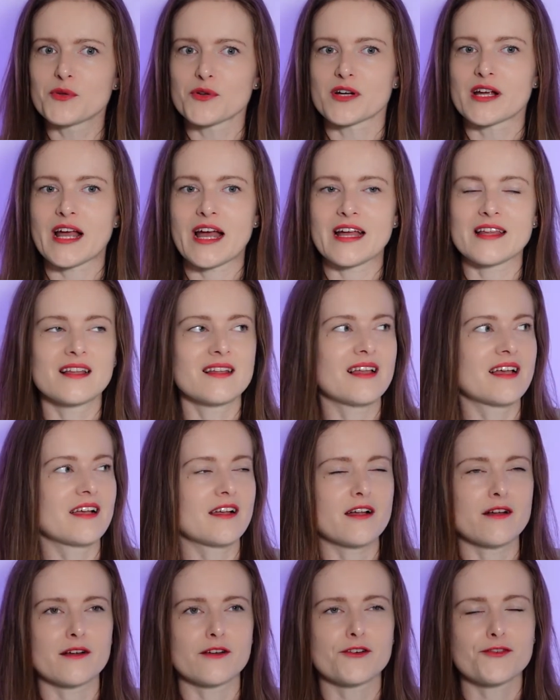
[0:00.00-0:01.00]
or kind of
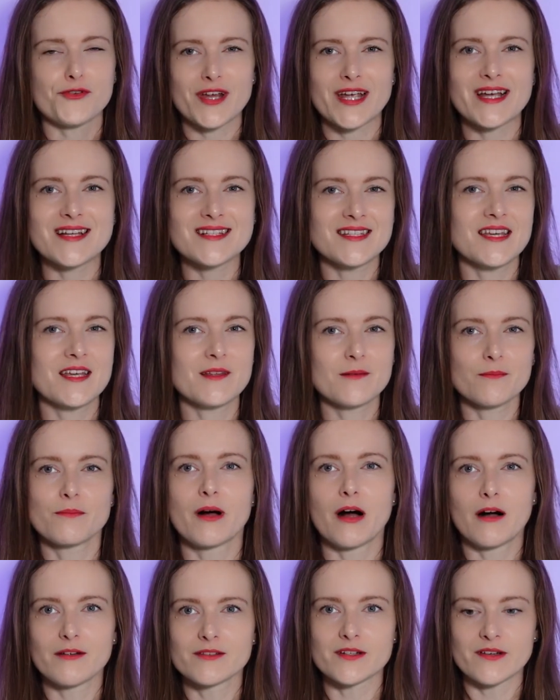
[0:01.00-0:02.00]
like a creatine
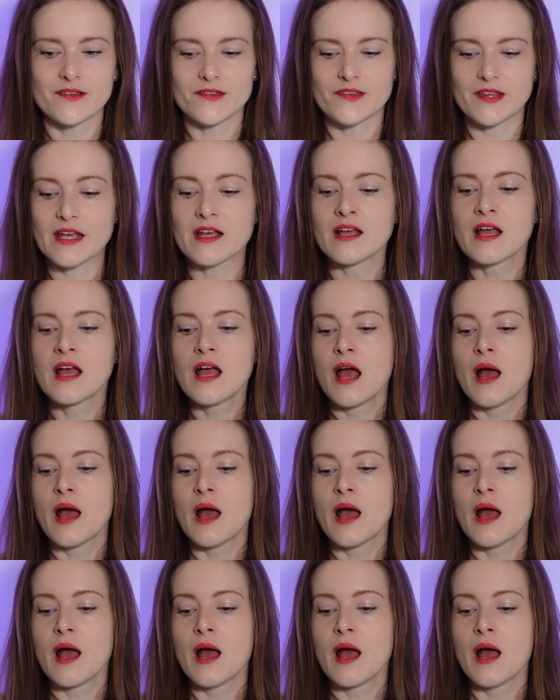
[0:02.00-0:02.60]
powder thing,